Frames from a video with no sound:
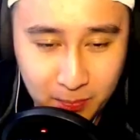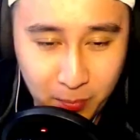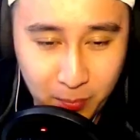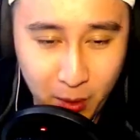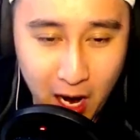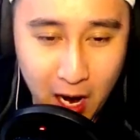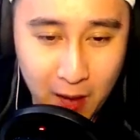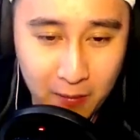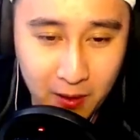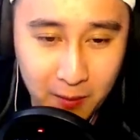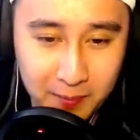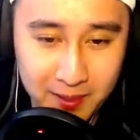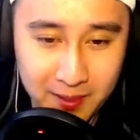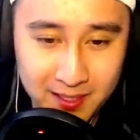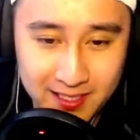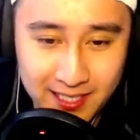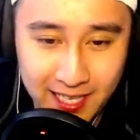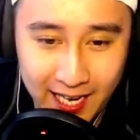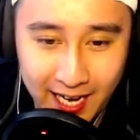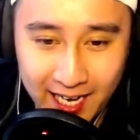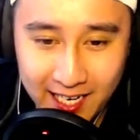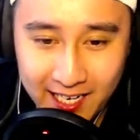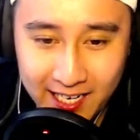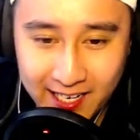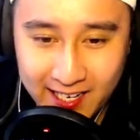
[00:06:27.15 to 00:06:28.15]
The problem is
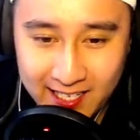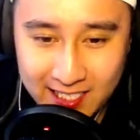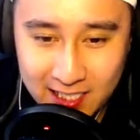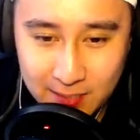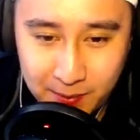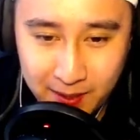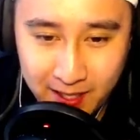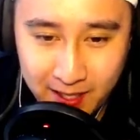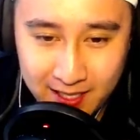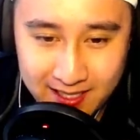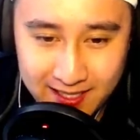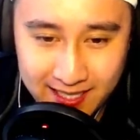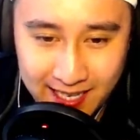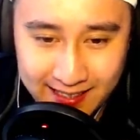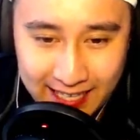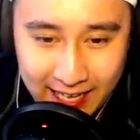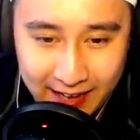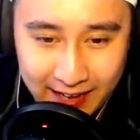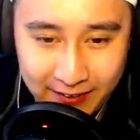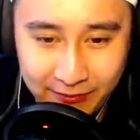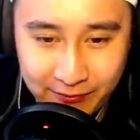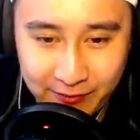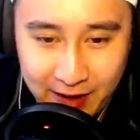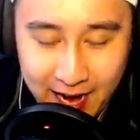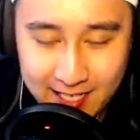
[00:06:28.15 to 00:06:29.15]
the ADS speed is not
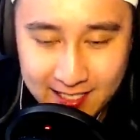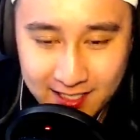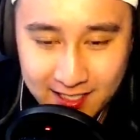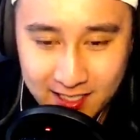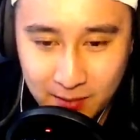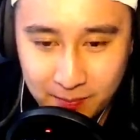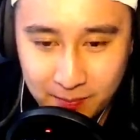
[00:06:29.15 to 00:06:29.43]
that fast